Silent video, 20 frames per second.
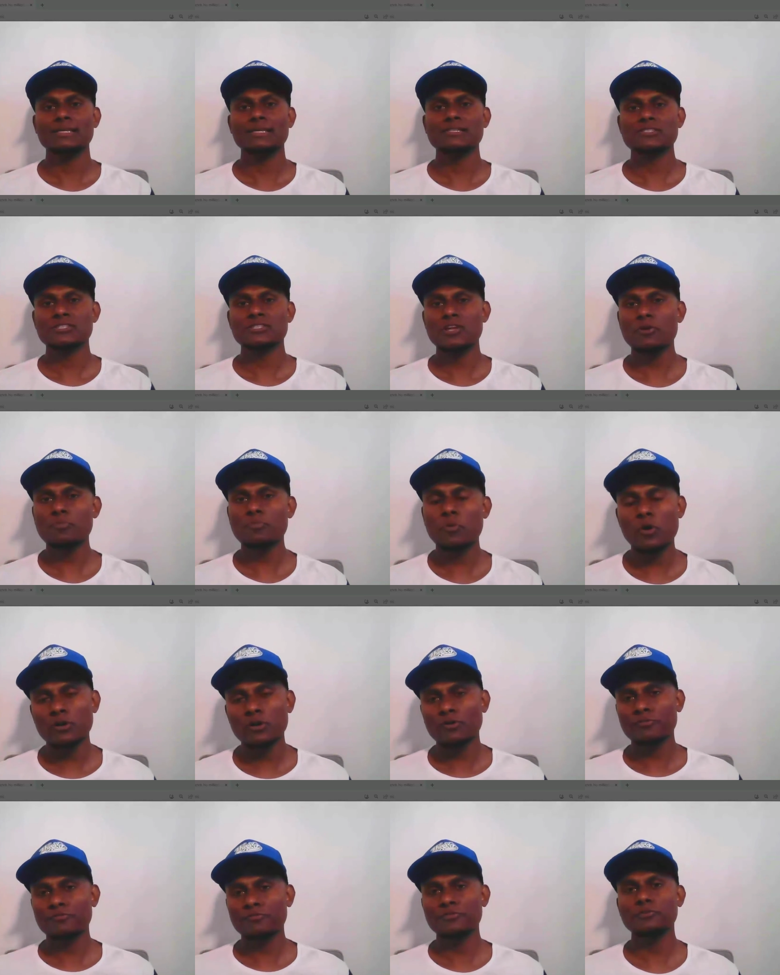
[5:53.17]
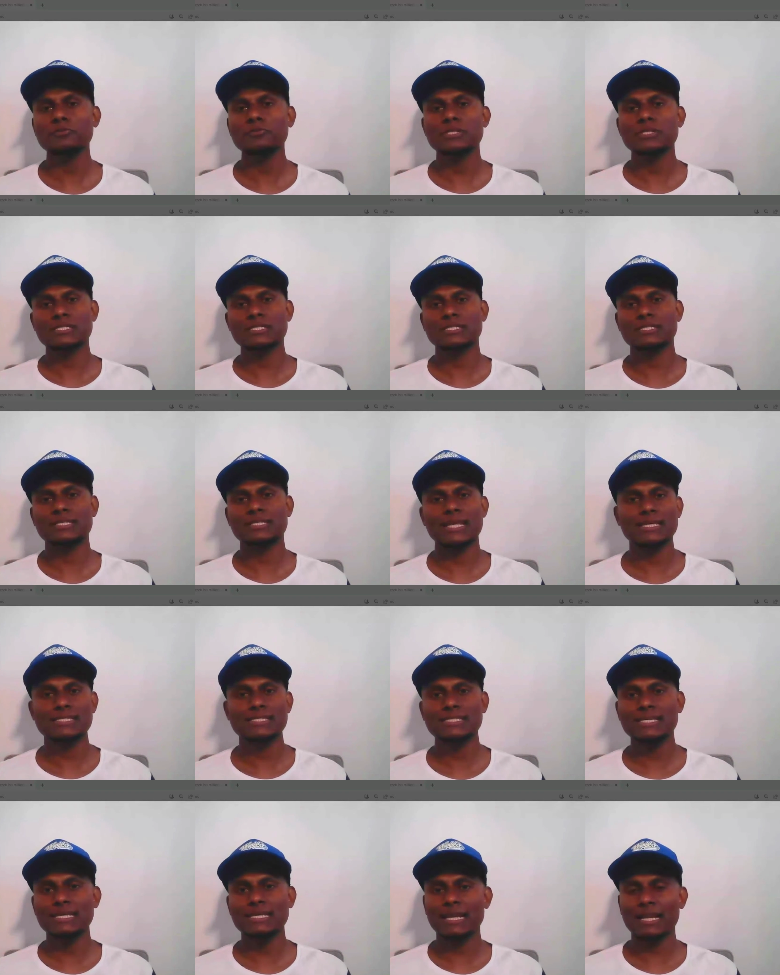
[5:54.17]
it's no point of you just
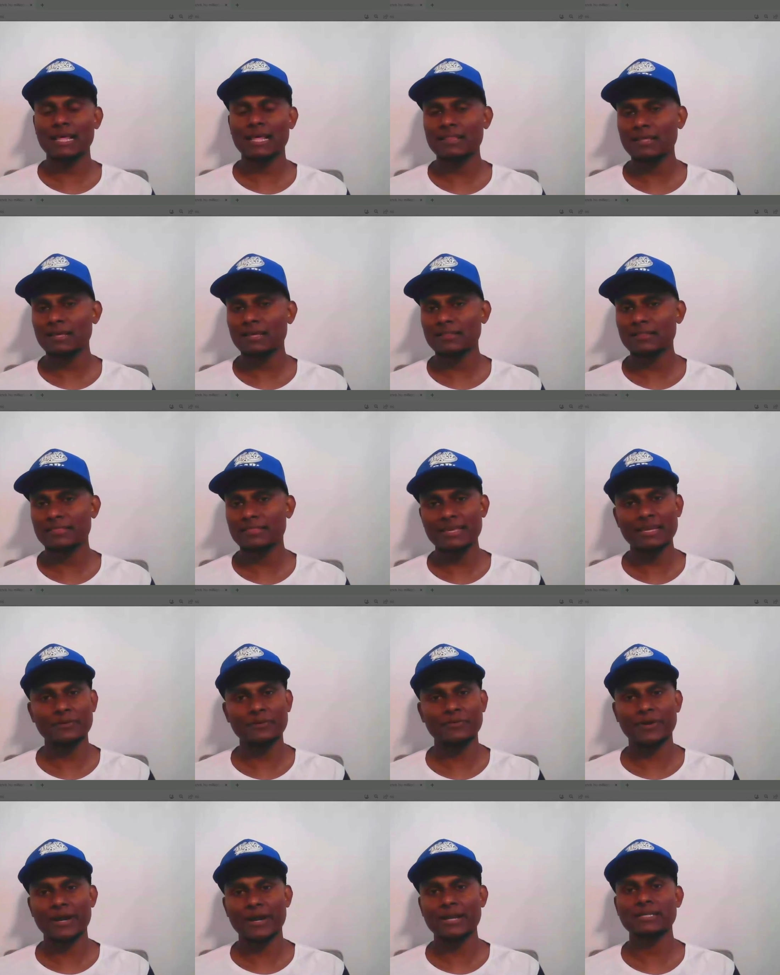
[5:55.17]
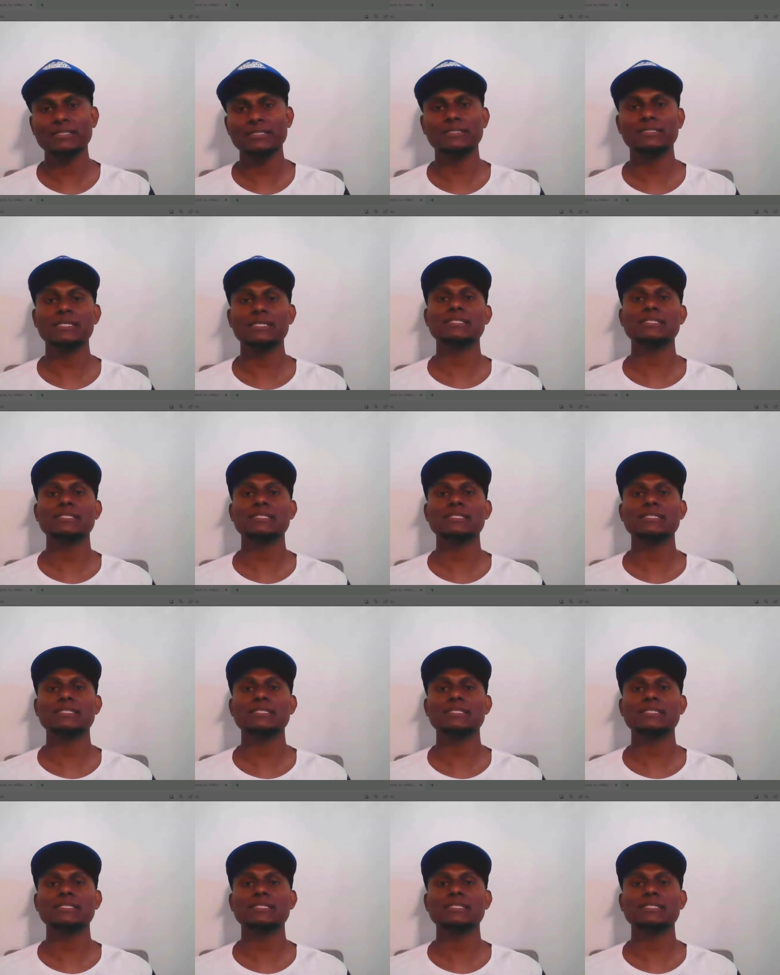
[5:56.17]
testing another thing, right?